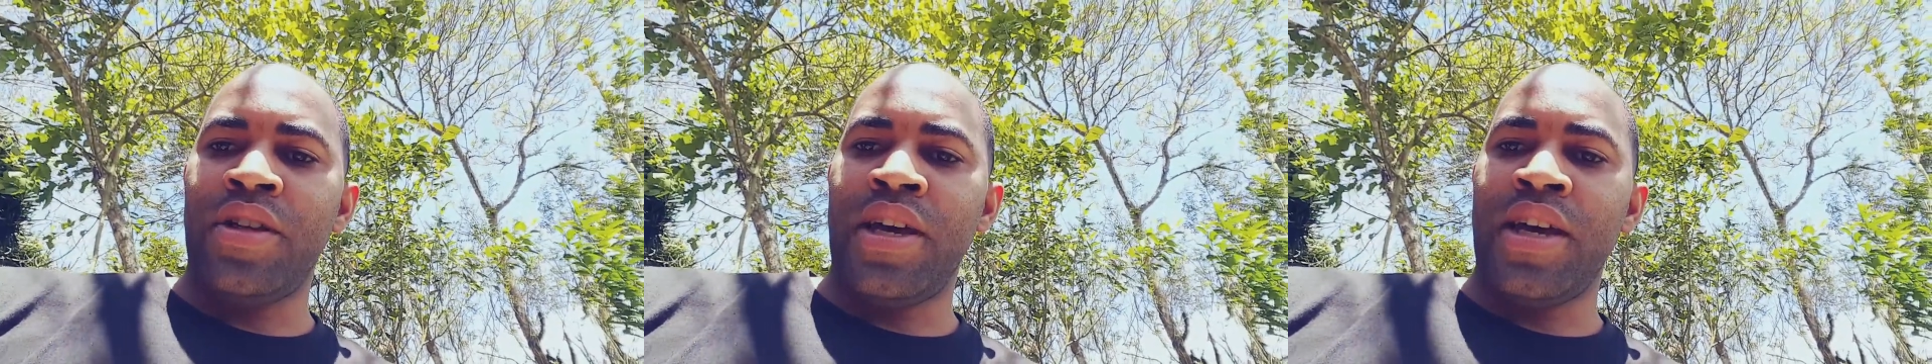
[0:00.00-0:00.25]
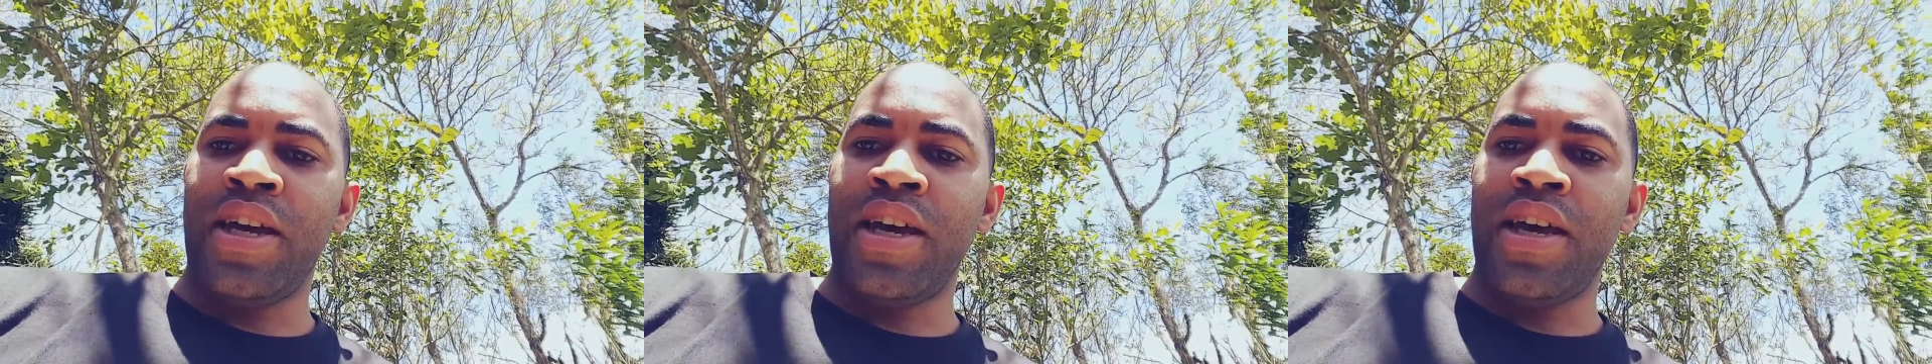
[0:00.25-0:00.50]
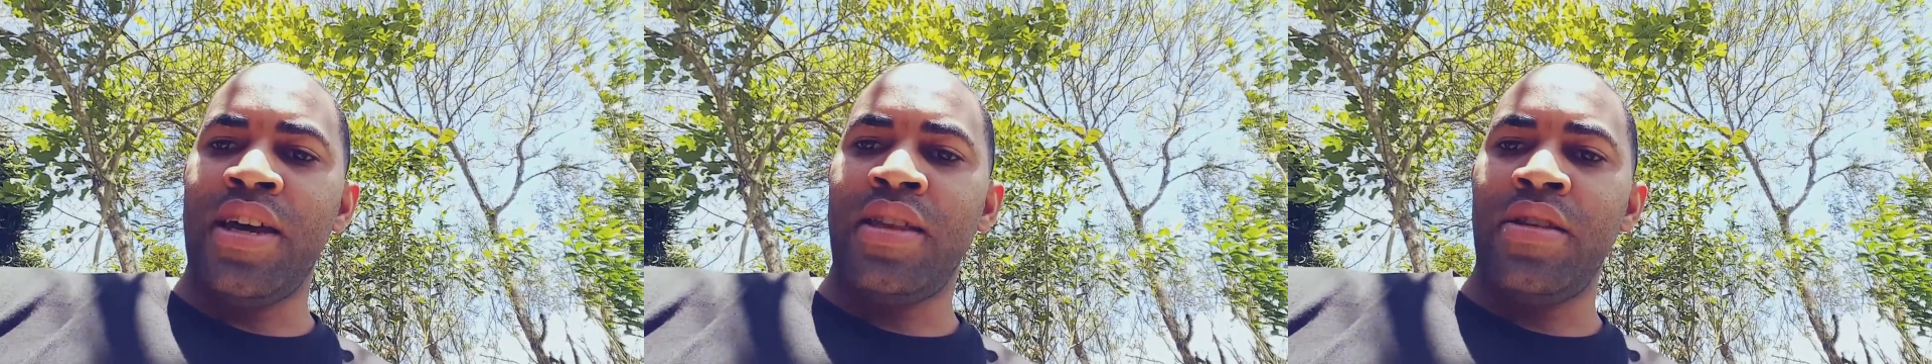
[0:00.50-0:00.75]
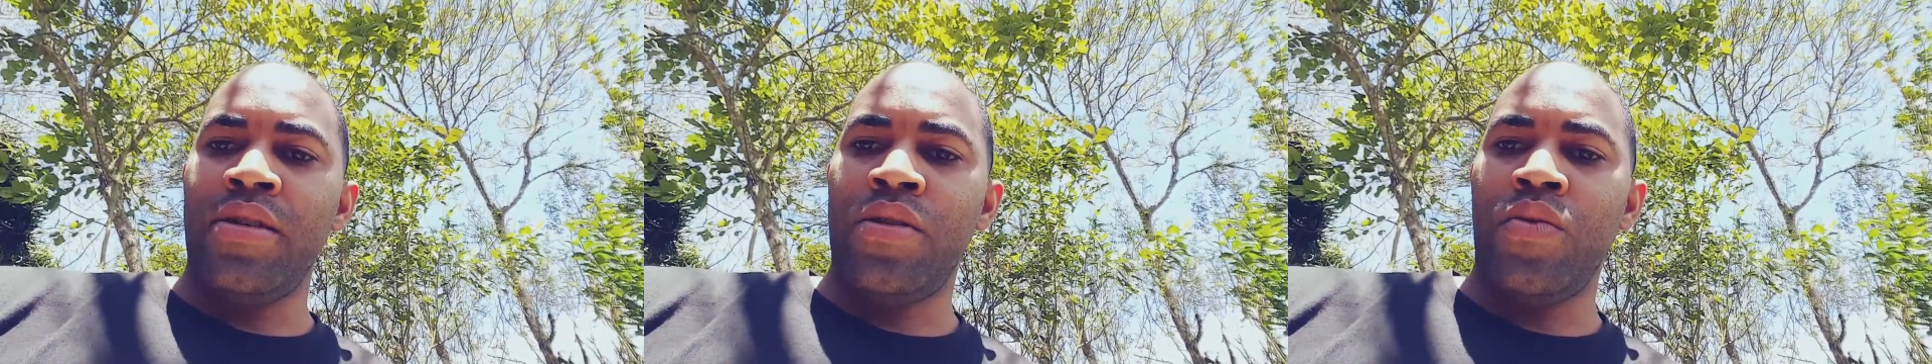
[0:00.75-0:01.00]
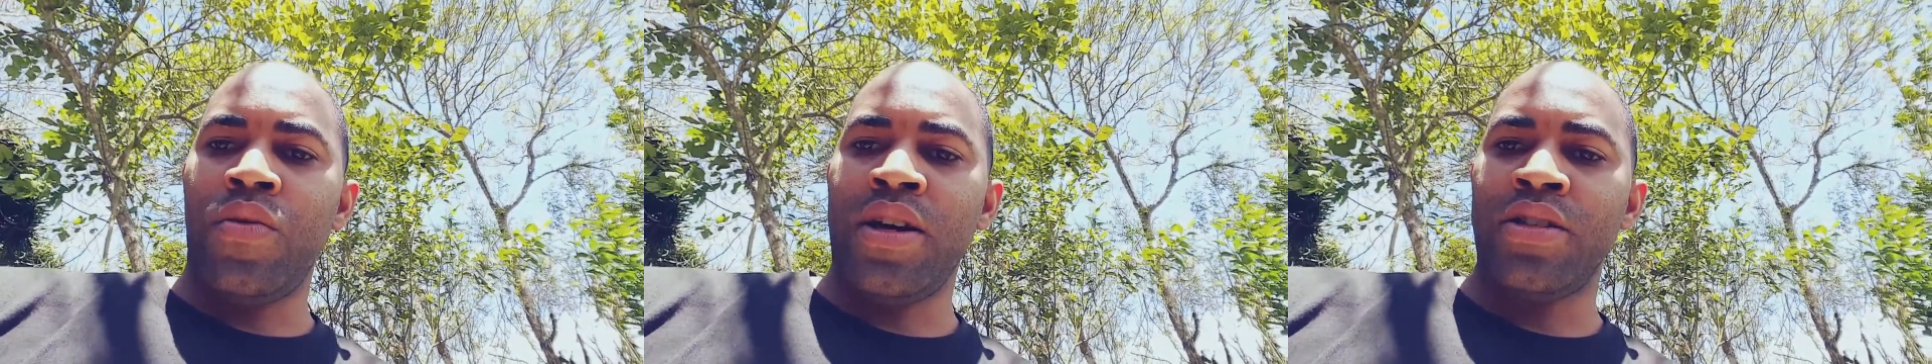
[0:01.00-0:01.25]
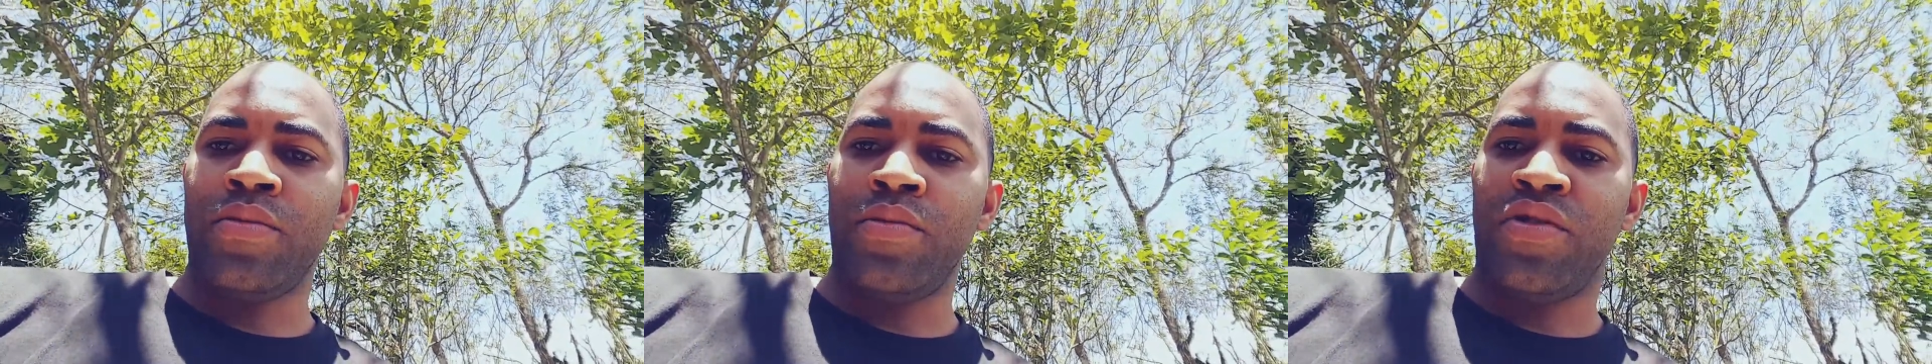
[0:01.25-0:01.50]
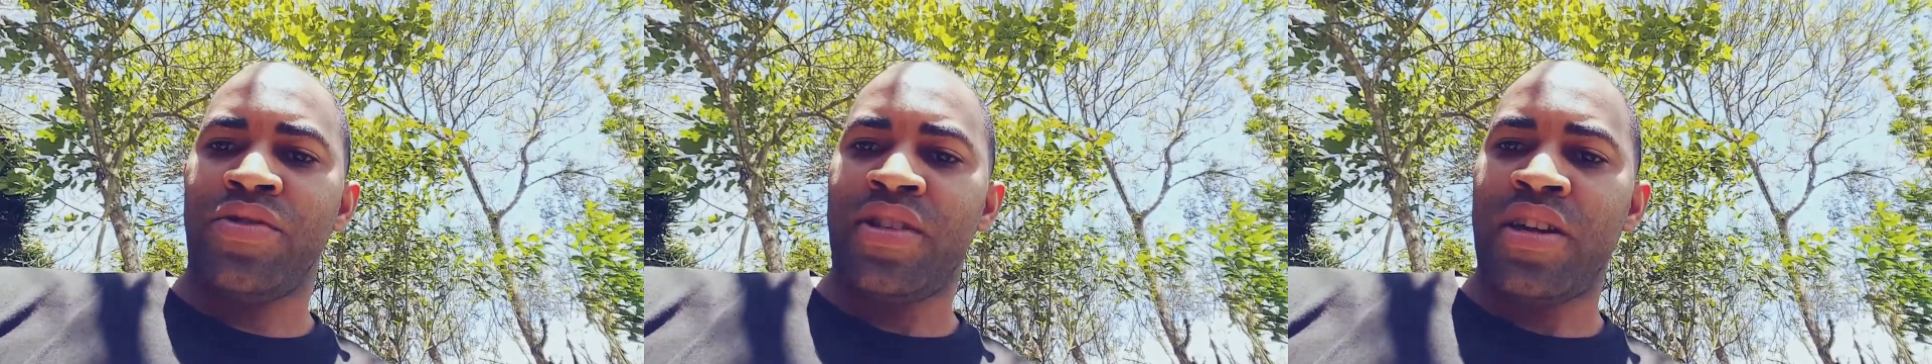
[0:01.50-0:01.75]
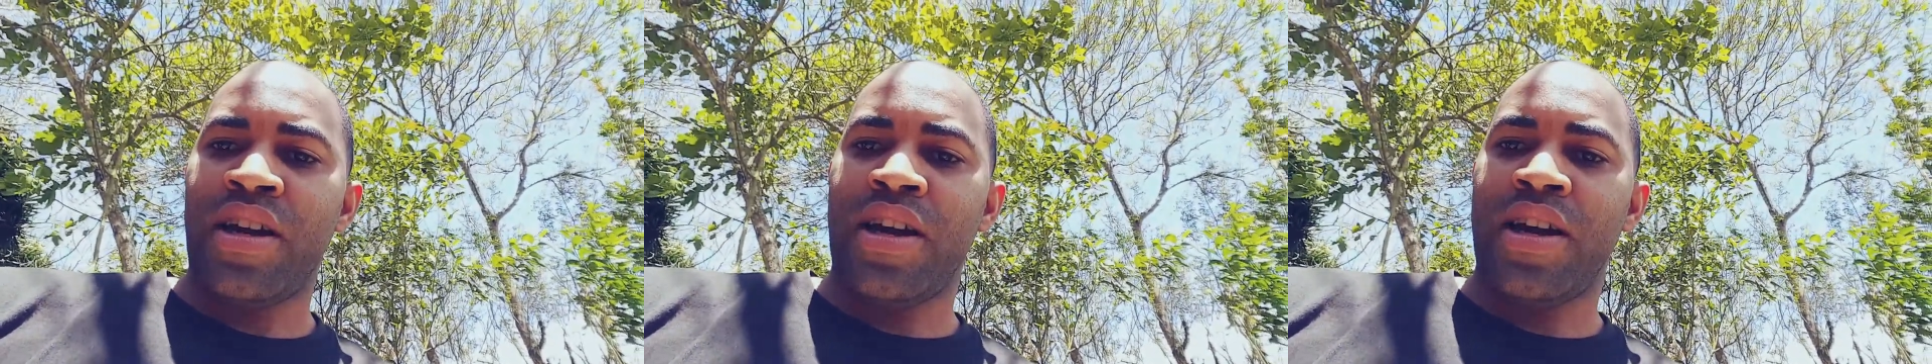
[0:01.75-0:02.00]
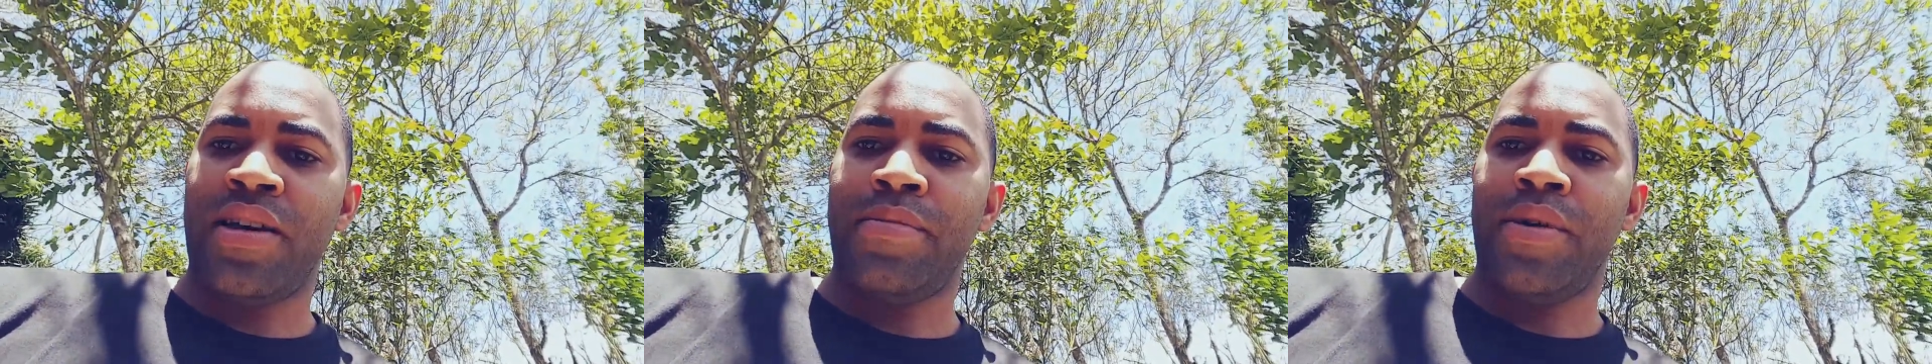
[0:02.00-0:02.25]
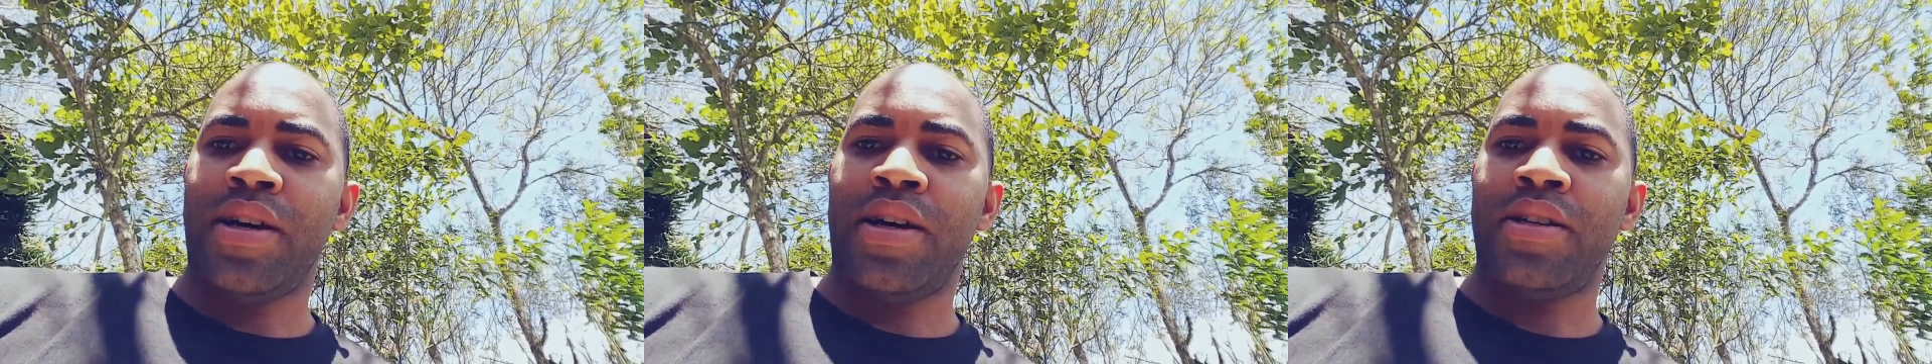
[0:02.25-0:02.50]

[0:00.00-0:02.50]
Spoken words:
again, once more time,